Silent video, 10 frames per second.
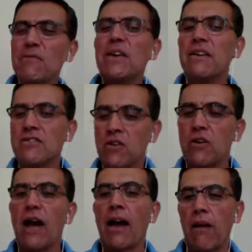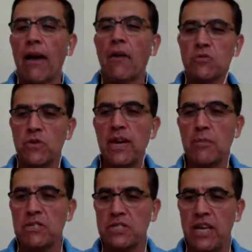give me I would really
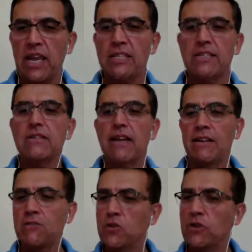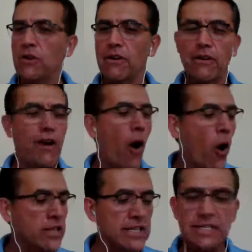appreciate your
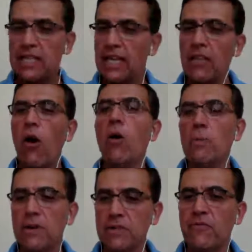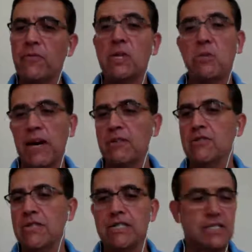honest and open feedback
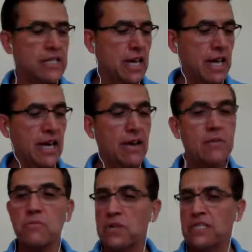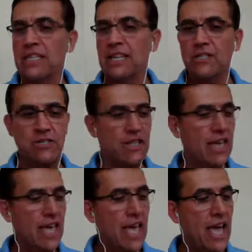on this presentation.
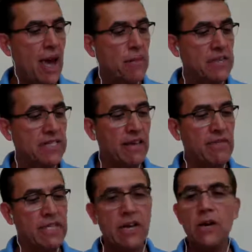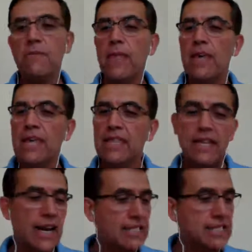And please give it there.
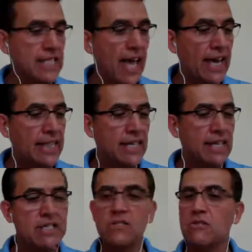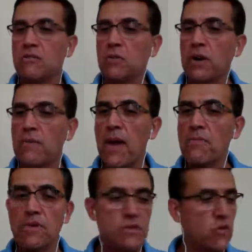The last slide is,
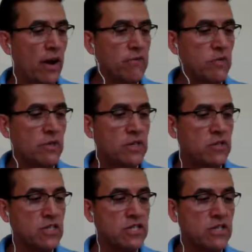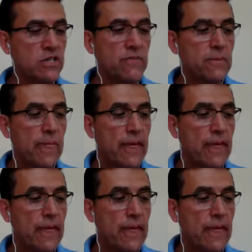remember, you have to register